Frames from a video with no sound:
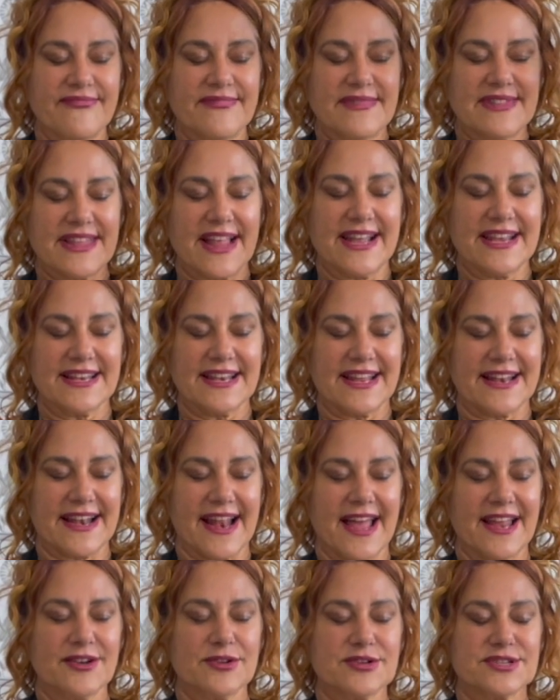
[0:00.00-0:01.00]
Light and
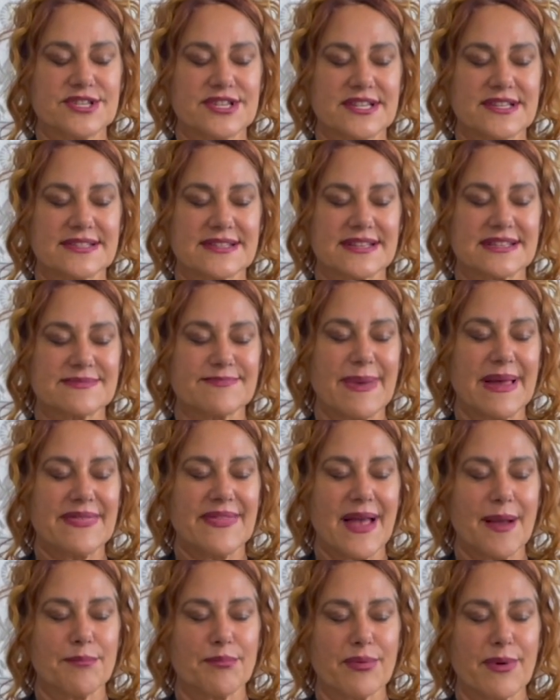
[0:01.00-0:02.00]
energy, suspend
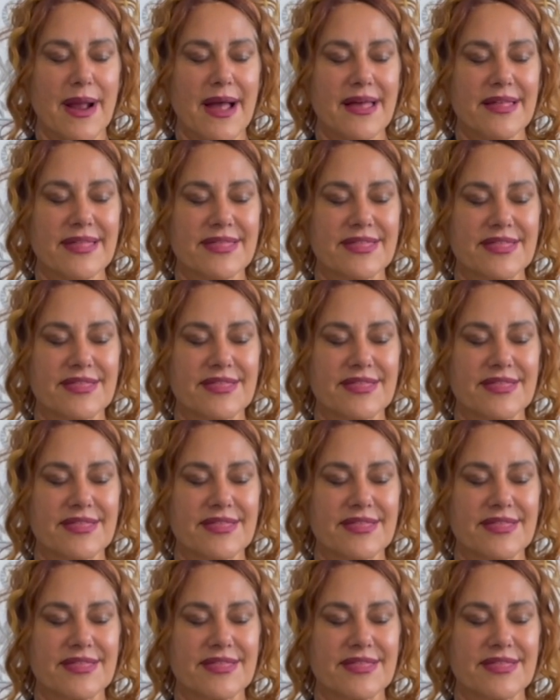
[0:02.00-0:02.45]
that breath.